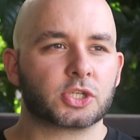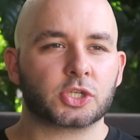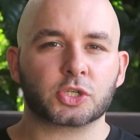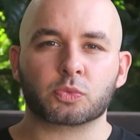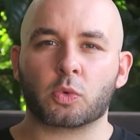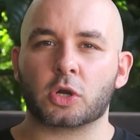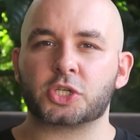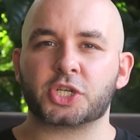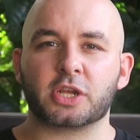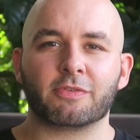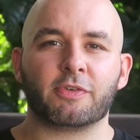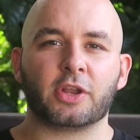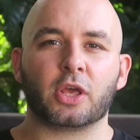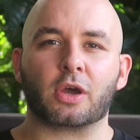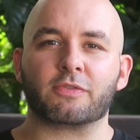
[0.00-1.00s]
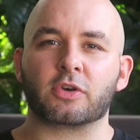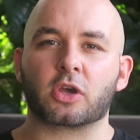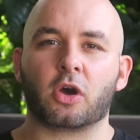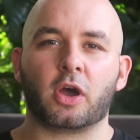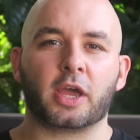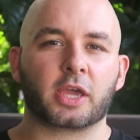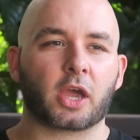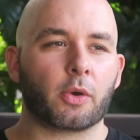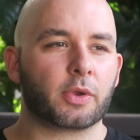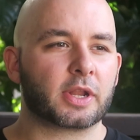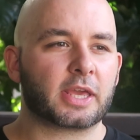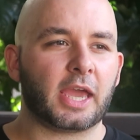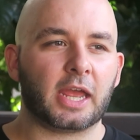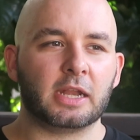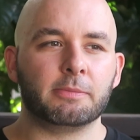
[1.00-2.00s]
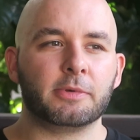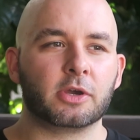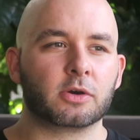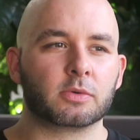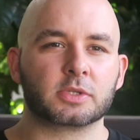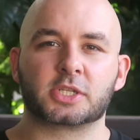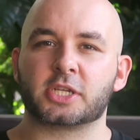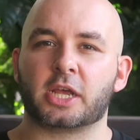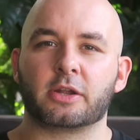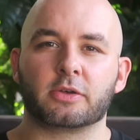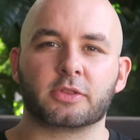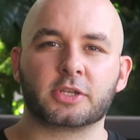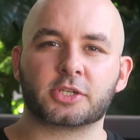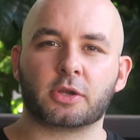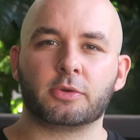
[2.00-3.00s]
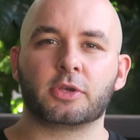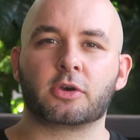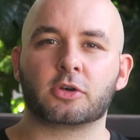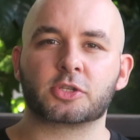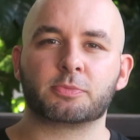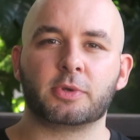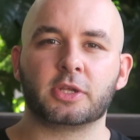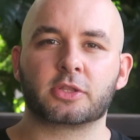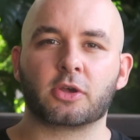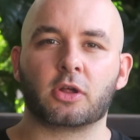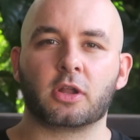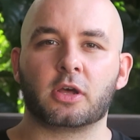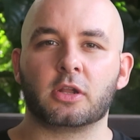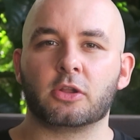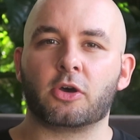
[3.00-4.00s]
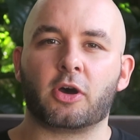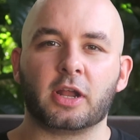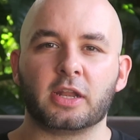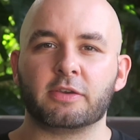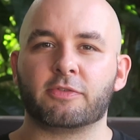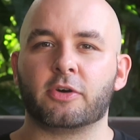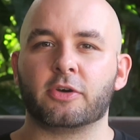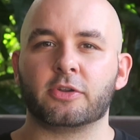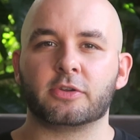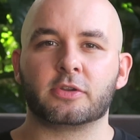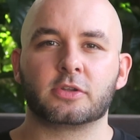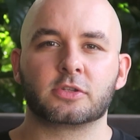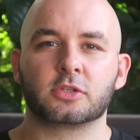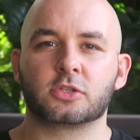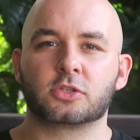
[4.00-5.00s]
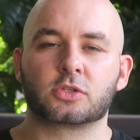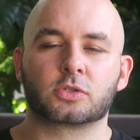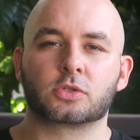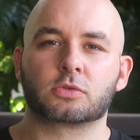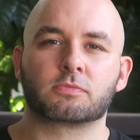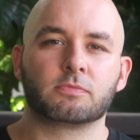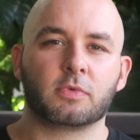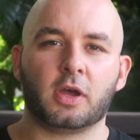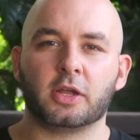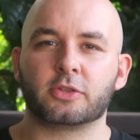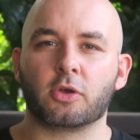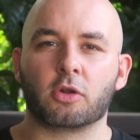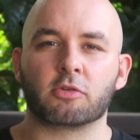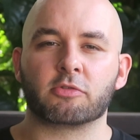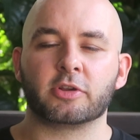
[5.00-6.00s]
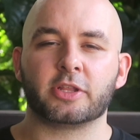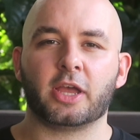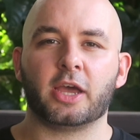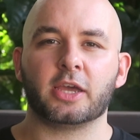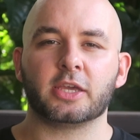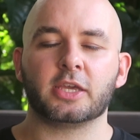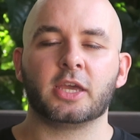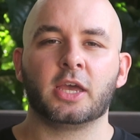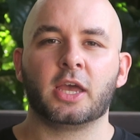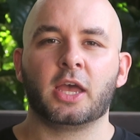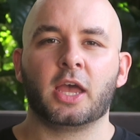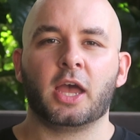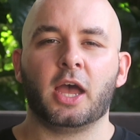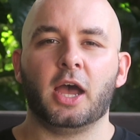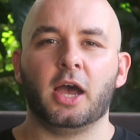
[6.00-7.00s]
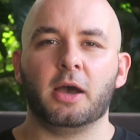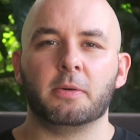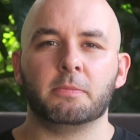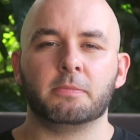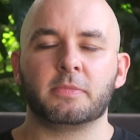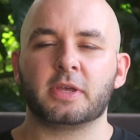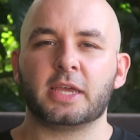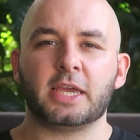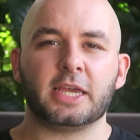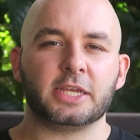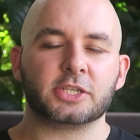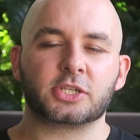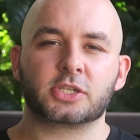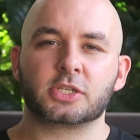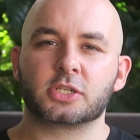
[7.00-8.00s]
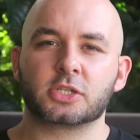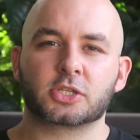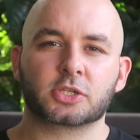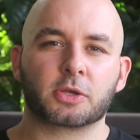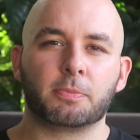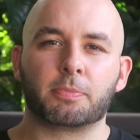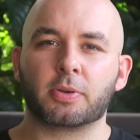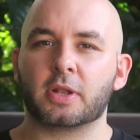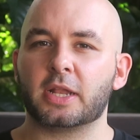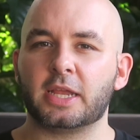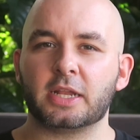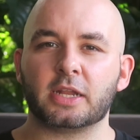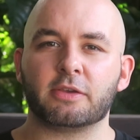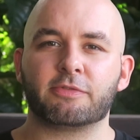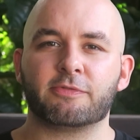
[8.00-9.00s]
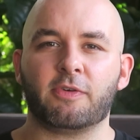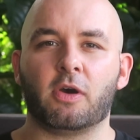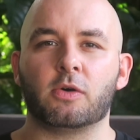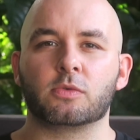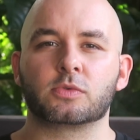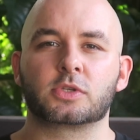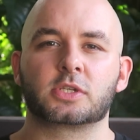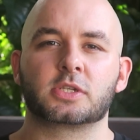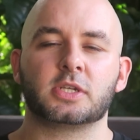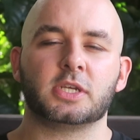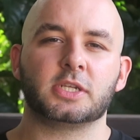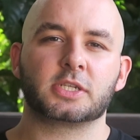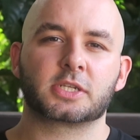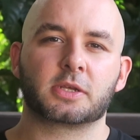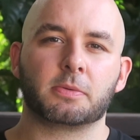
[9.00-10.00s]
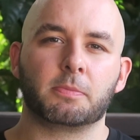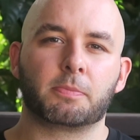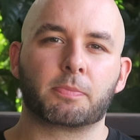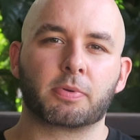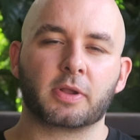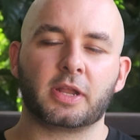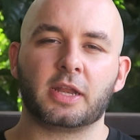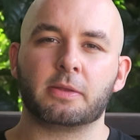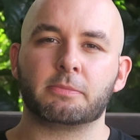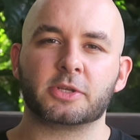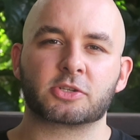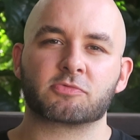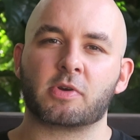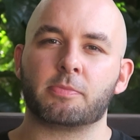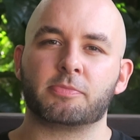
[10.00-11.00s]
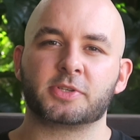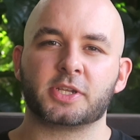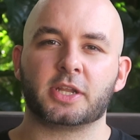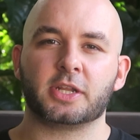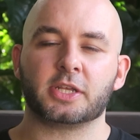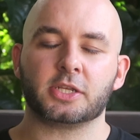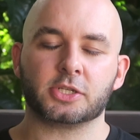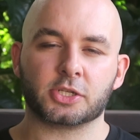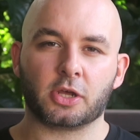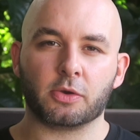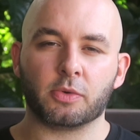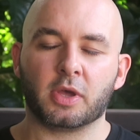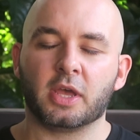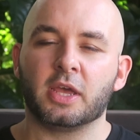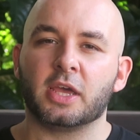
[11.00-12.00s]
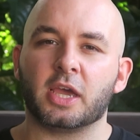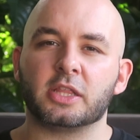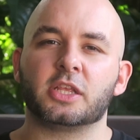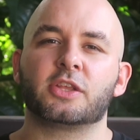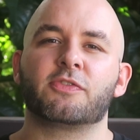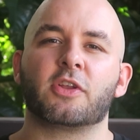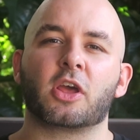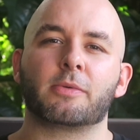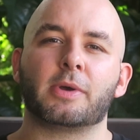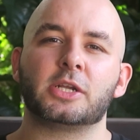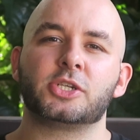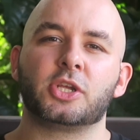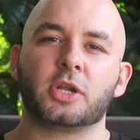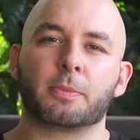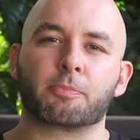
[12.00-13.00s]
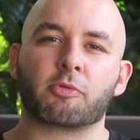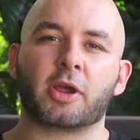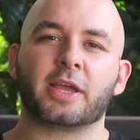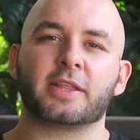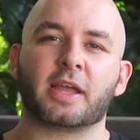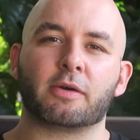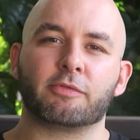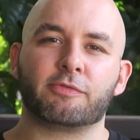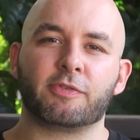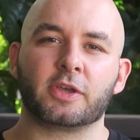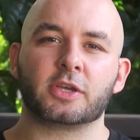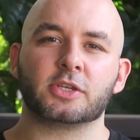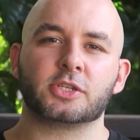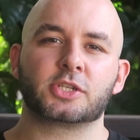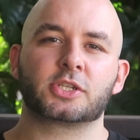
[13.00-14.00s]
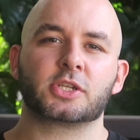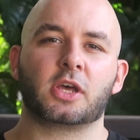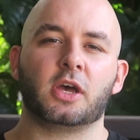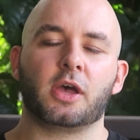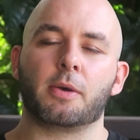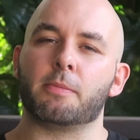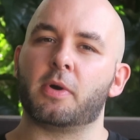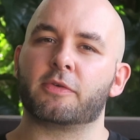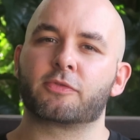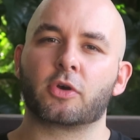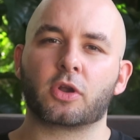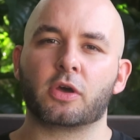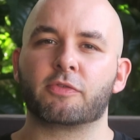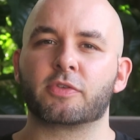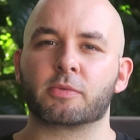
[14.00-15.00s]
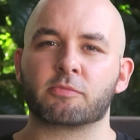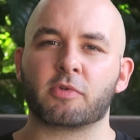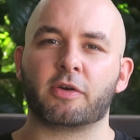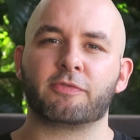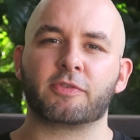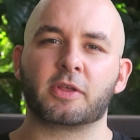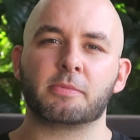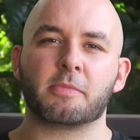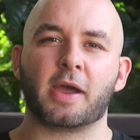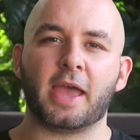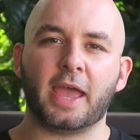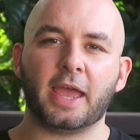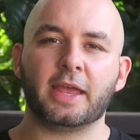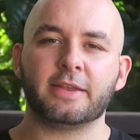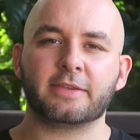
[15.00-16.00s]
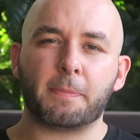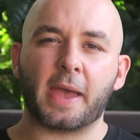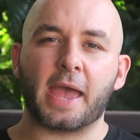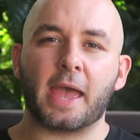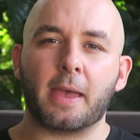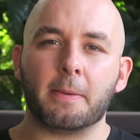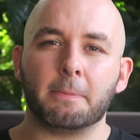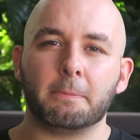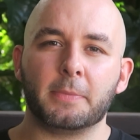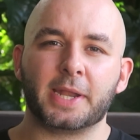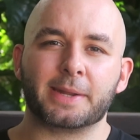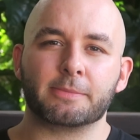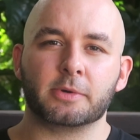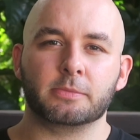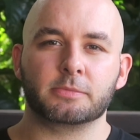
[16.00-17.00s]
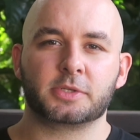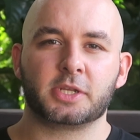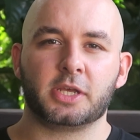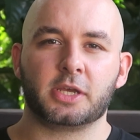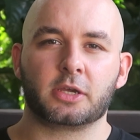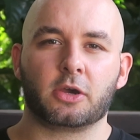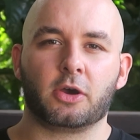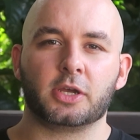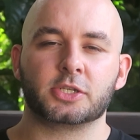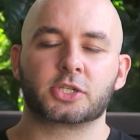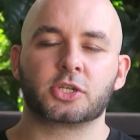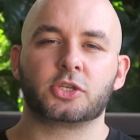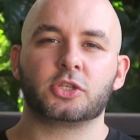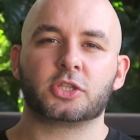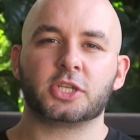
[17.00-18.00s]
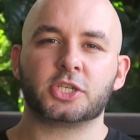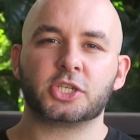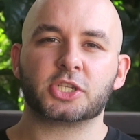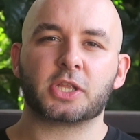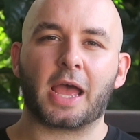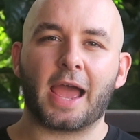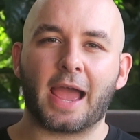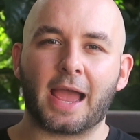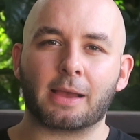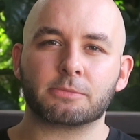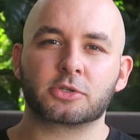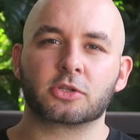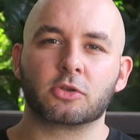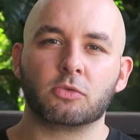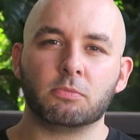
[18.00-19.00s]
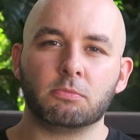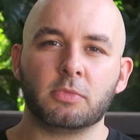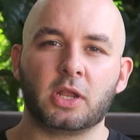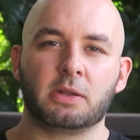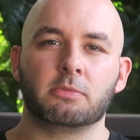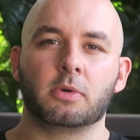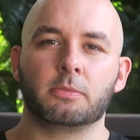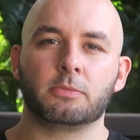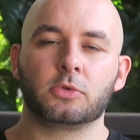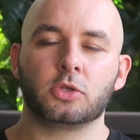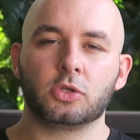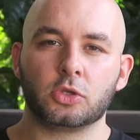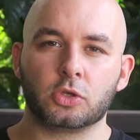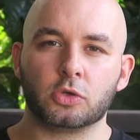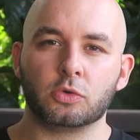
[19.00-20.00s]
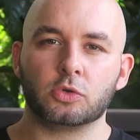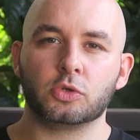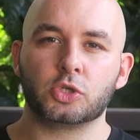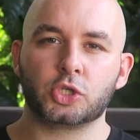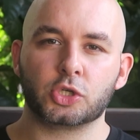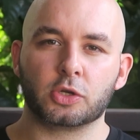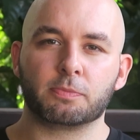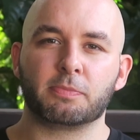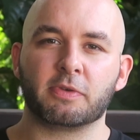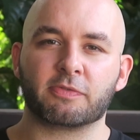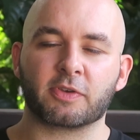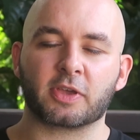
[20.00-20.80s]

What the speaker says: just watching a video of a guy going and getting a meal and saying, oh, this only cost me a dollar, look, I live on a dollar a day, is completely false. It's completely misrepresenting. So in this video, I'm actually going to break down figures. I've gone over them roughly in my head. Bare minimums here, guys. So this is the absolute minimum you should be